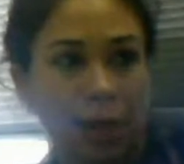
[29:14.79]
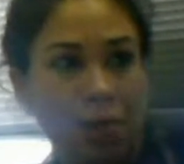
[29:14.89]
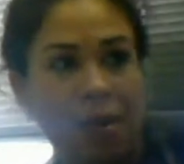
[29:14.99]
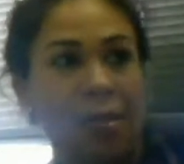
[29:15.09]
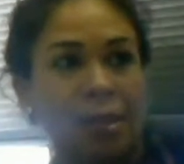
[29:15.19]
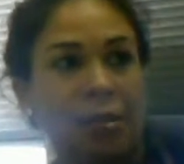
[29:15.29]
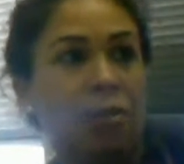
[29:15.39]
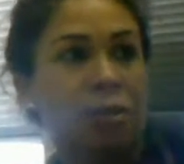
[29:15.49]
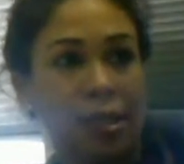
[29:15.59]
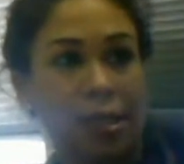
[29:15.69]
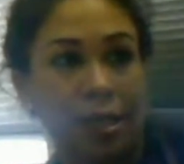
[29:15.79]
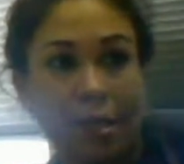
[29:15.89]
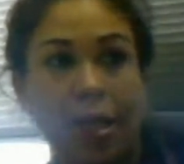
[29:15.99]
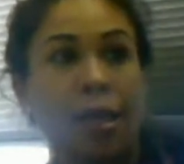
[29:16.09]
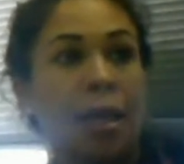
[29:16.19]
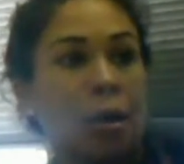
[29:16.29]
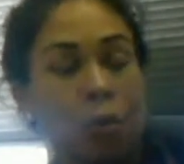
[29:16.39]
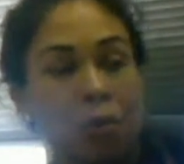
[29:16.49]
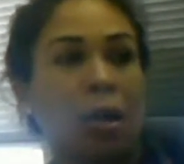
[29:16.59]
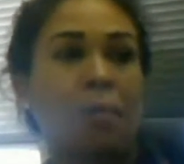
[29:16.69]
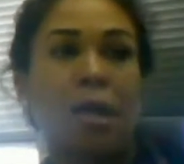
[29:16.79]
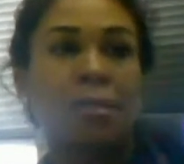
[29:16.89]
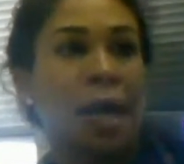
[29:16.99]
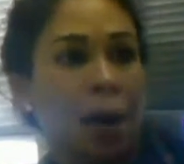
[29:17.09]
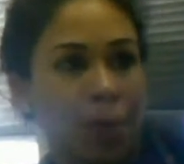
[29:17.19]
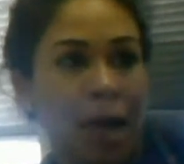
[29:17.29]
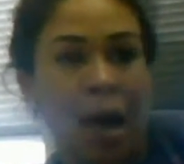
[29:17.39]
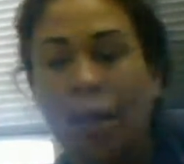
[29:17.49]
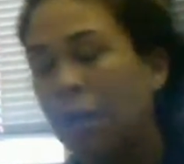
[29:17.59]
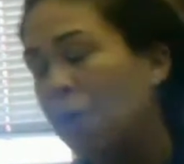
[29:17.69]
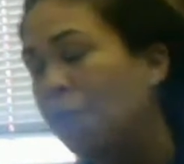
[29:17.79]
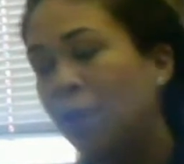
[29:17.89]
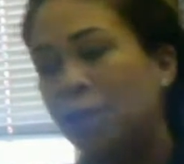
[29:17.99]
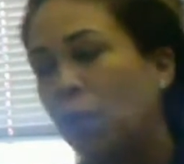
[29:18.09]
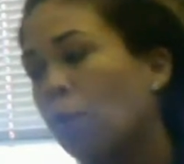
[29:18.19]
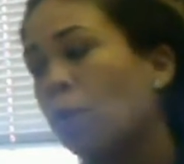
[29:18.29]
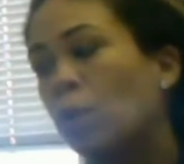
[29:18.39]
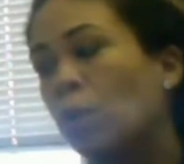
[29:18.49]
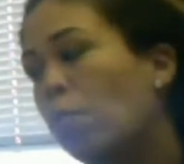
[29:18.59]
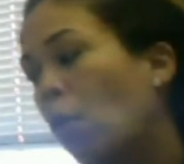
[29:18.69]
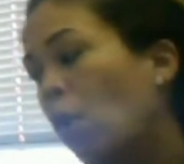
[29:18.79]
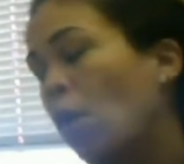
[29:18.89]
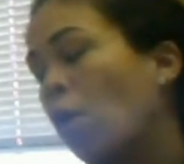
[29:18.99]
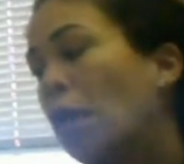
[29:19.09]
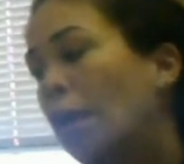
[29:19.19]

Like, we've had several days, and it's like, we've got to be on top of that and fix it. What are we doing tomorrow